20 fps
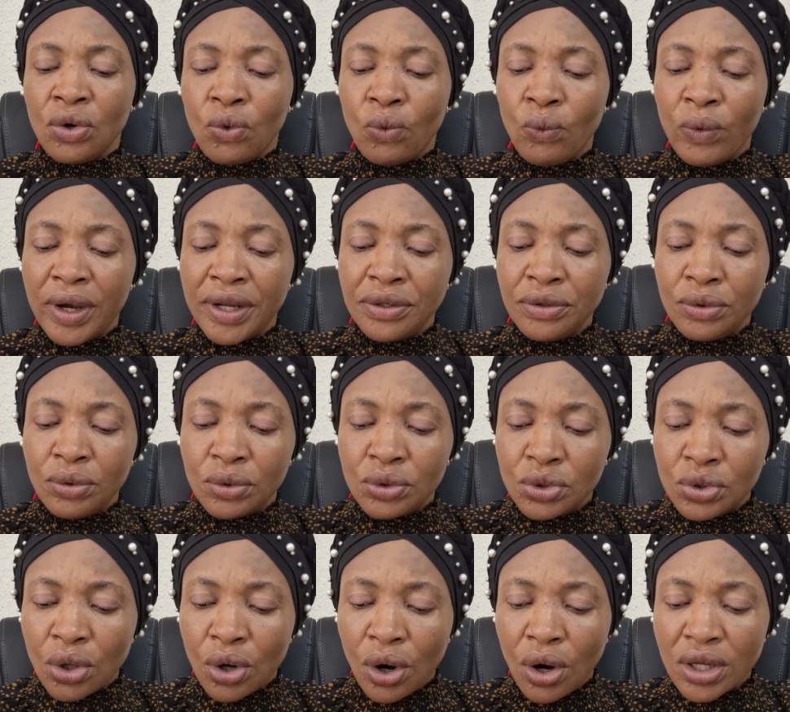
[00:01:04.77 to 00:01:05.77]
When you
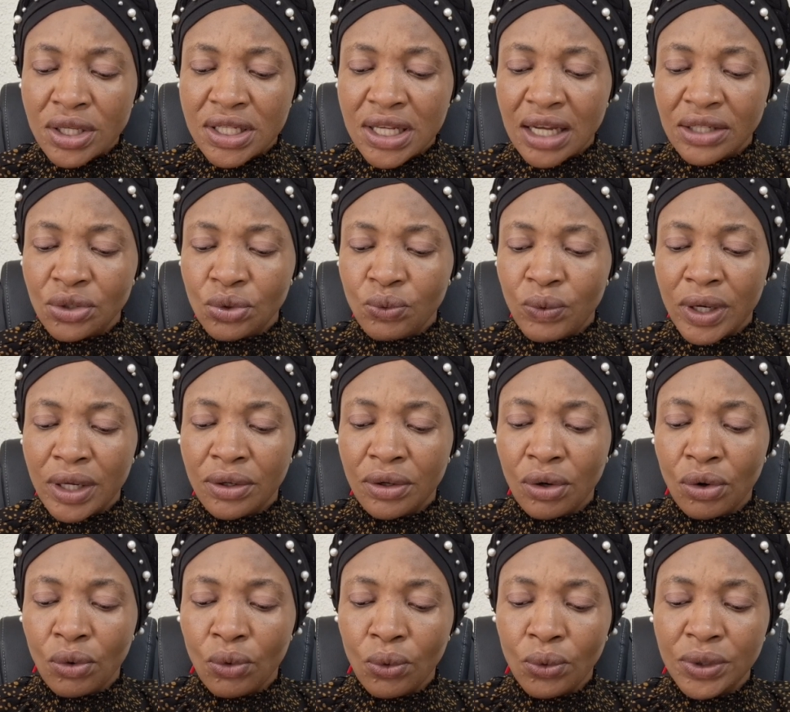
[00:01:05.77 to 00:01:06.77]
thought that you were
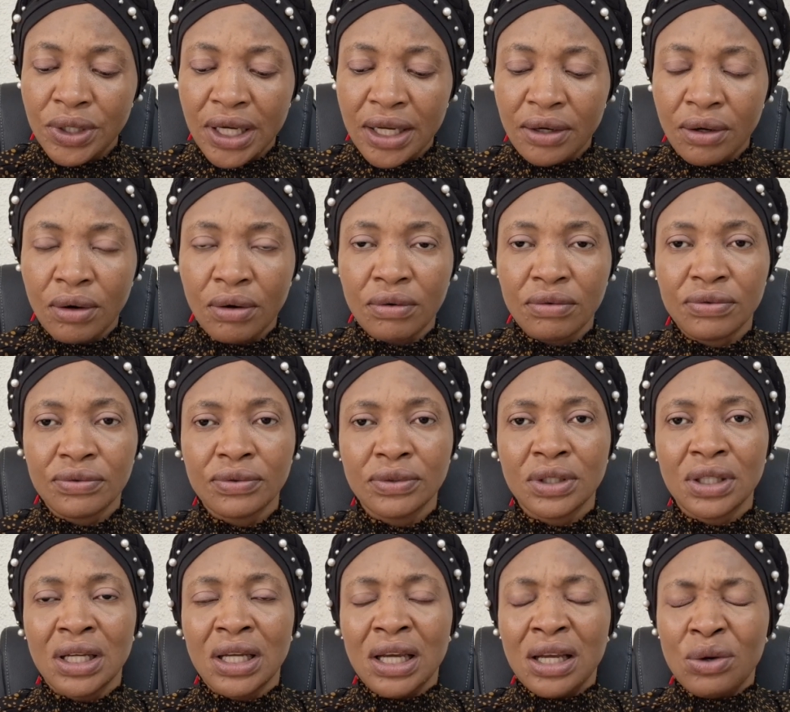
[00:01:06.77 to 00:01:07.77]
not good enough,
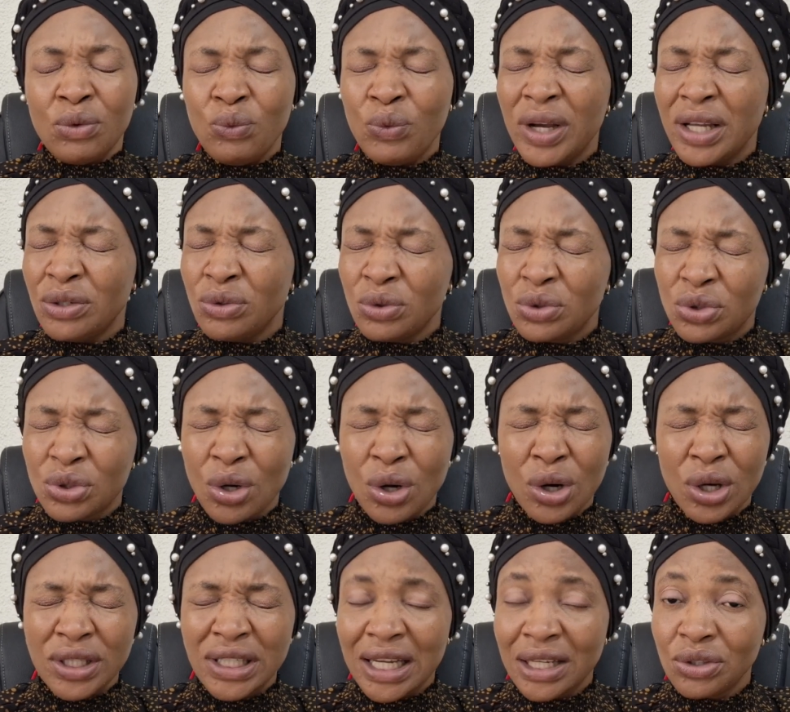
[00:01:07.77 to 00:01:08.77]
when you
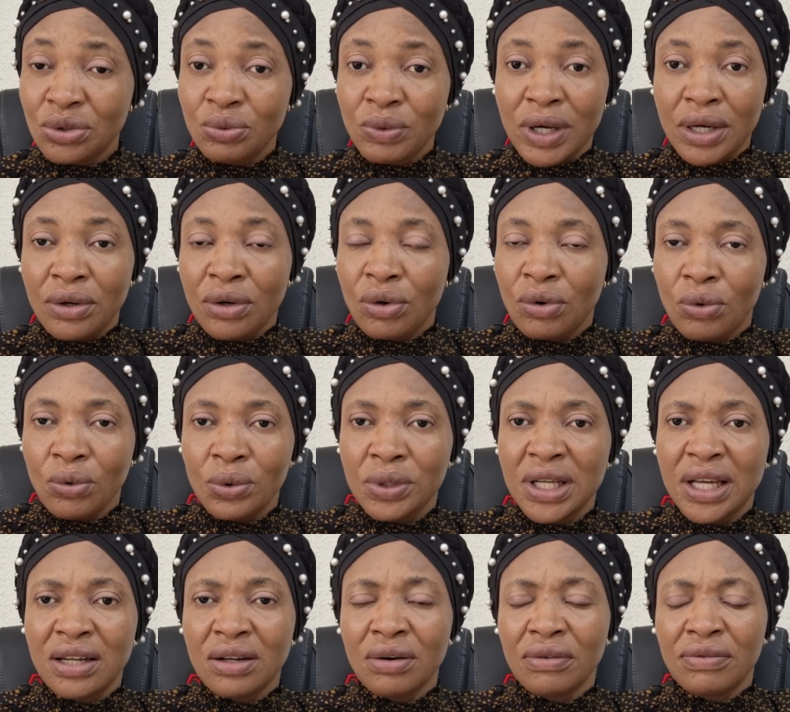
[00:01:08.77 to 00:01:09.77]
thought that you were not good
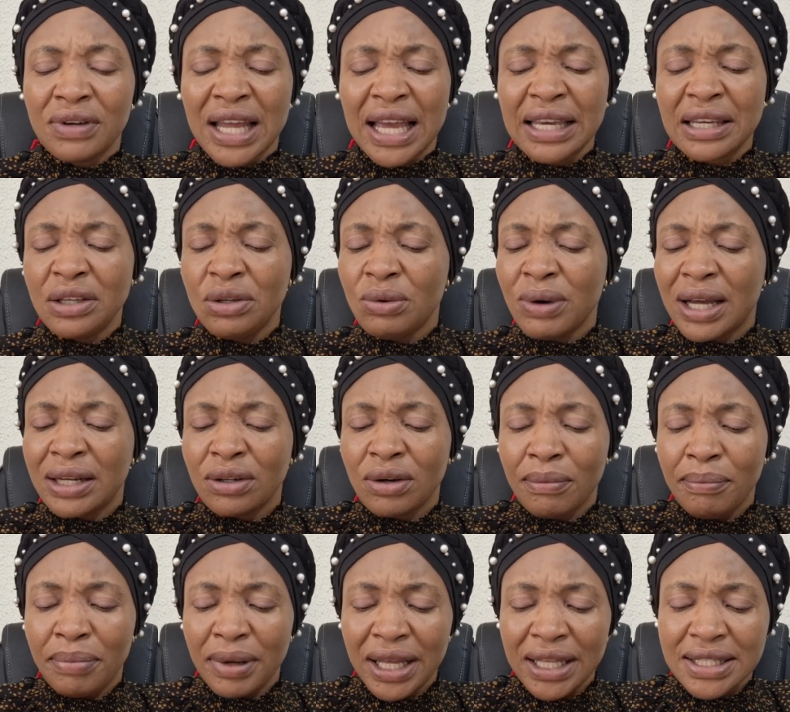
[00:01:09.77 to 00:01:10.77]
enough, like you are
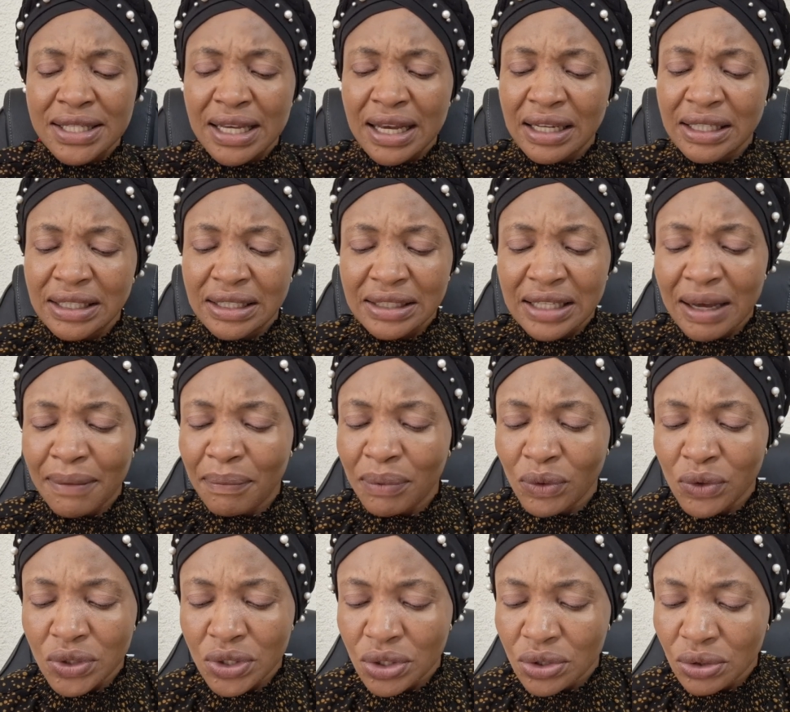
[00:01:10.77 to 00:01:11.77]
not better in that
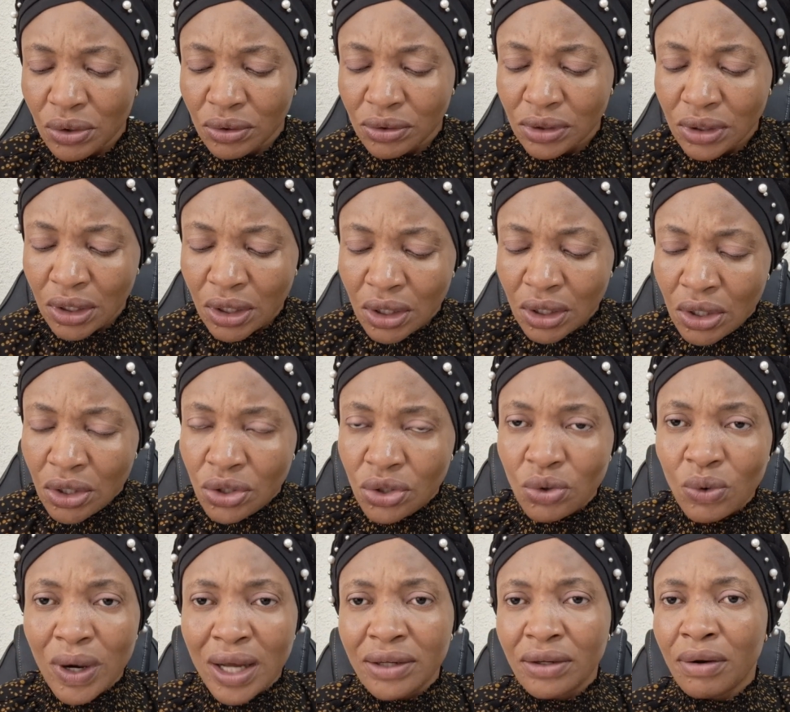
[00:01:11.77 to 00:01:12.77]
position,
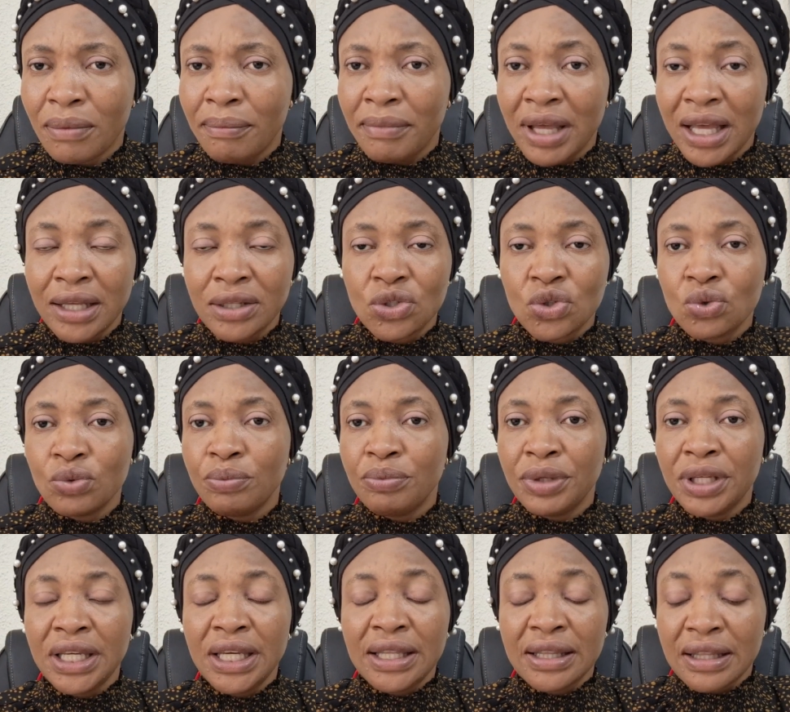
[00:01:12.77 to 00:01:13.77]
you are not meant to
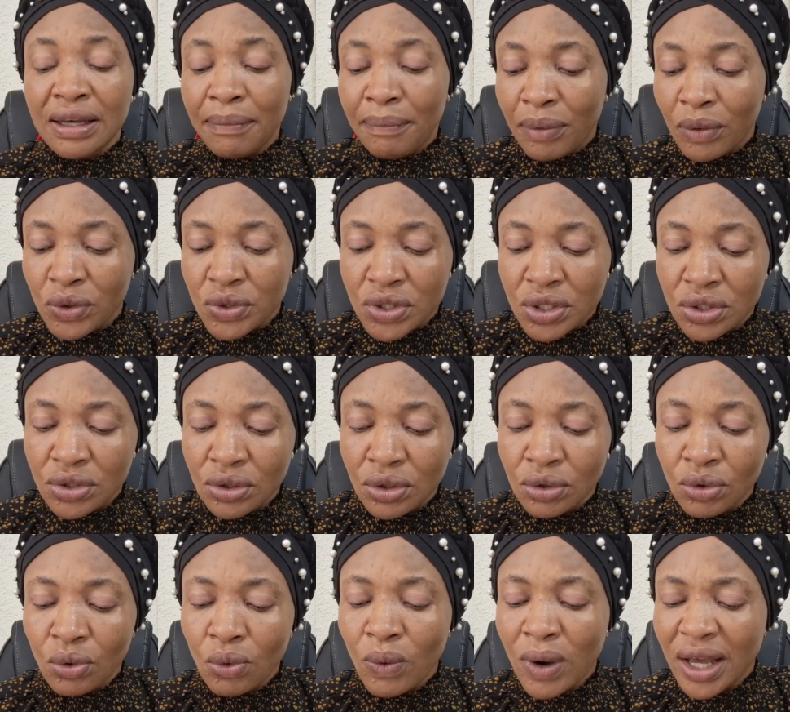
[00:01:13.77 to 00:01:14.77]
be in that
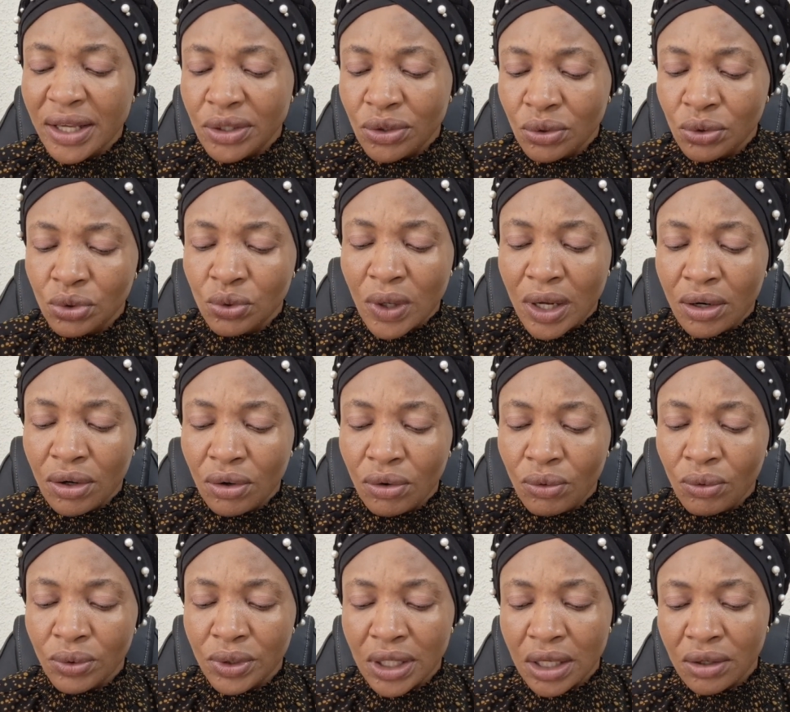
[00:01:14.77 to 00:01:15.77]
position. Who are you? You are not
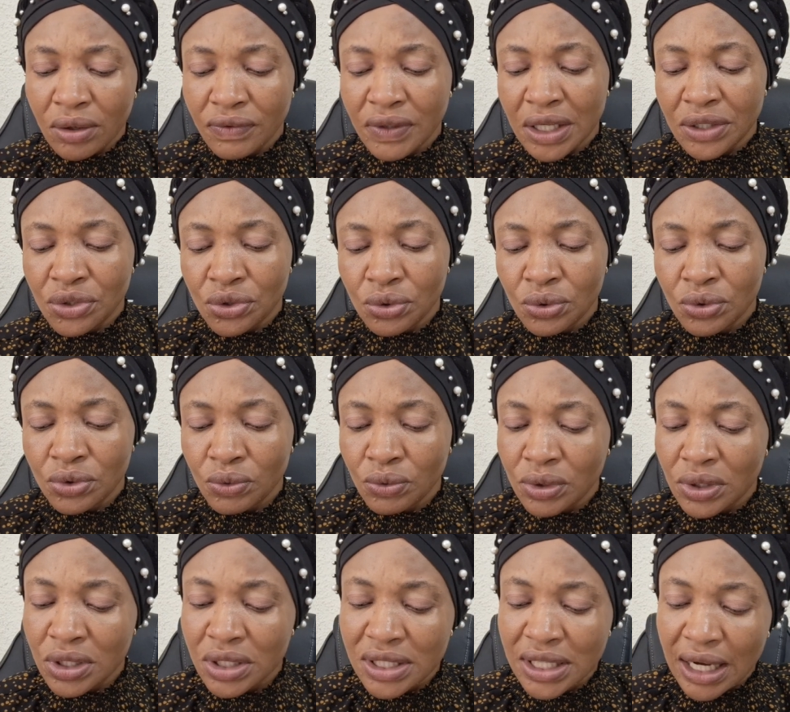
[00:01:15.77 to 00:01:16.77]
good enough. The truth
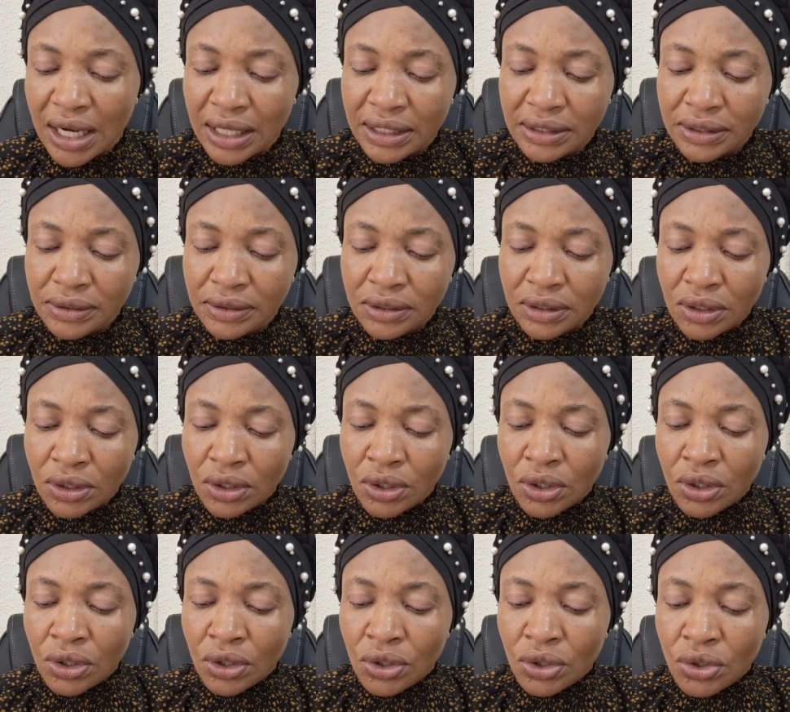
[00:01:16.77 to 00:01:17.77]
is that
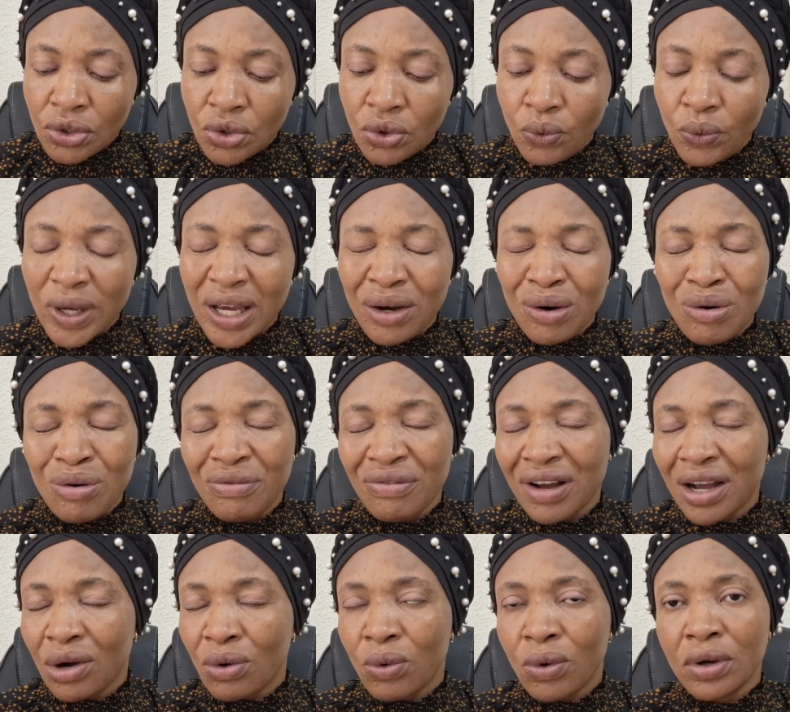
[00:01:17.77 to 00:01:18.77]
you were
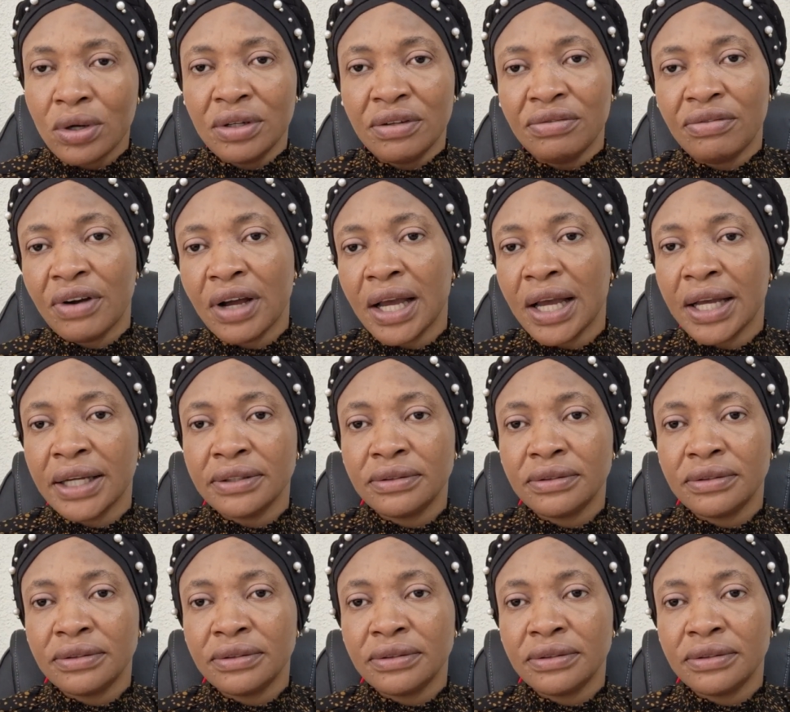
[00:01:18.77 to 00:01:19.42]
overqualified.